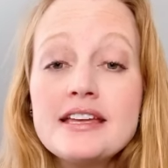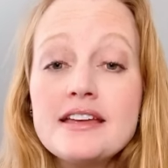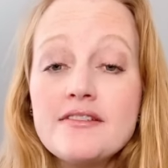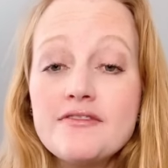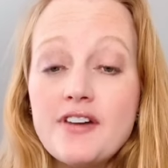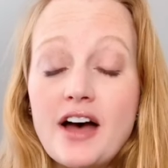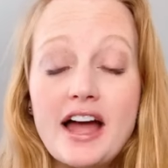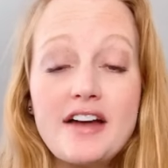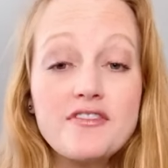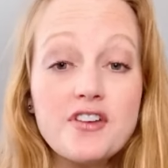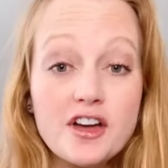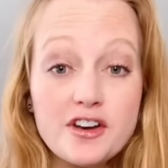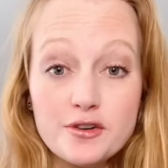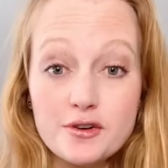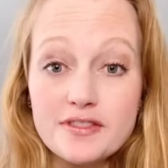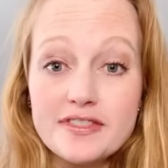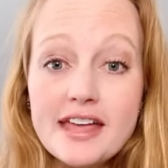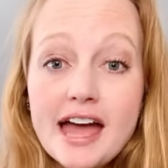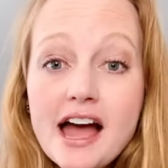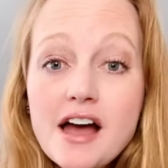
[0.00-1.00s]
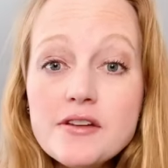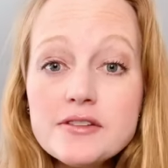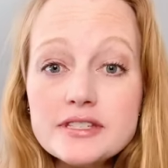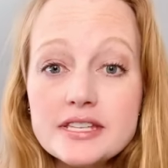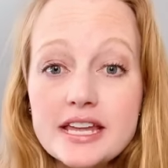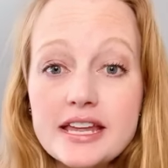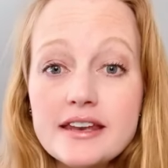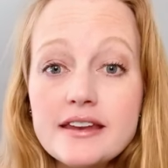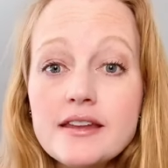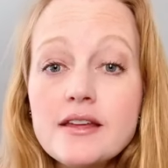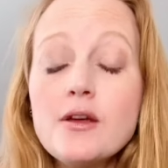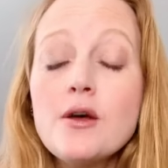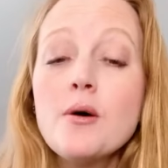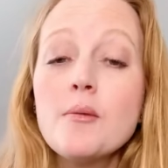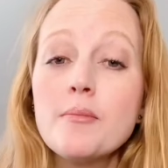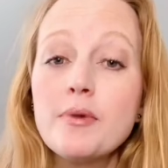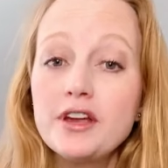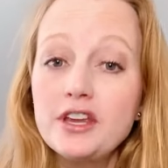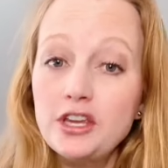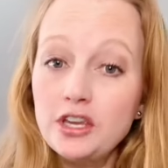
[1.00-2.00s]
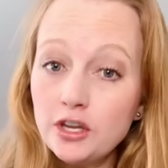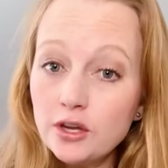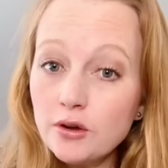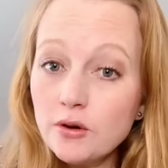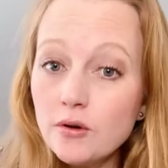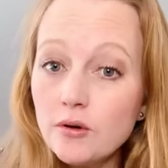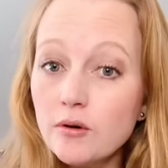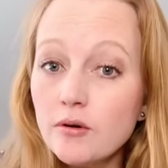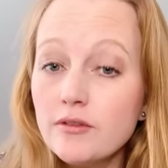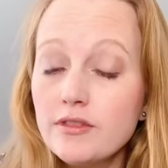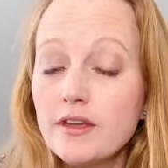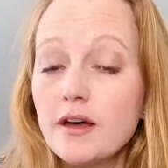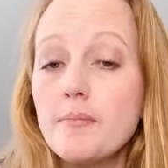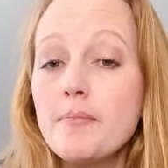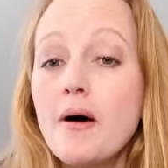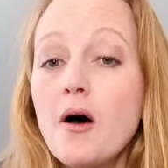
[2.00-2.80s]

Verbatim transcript: 500,000, but you the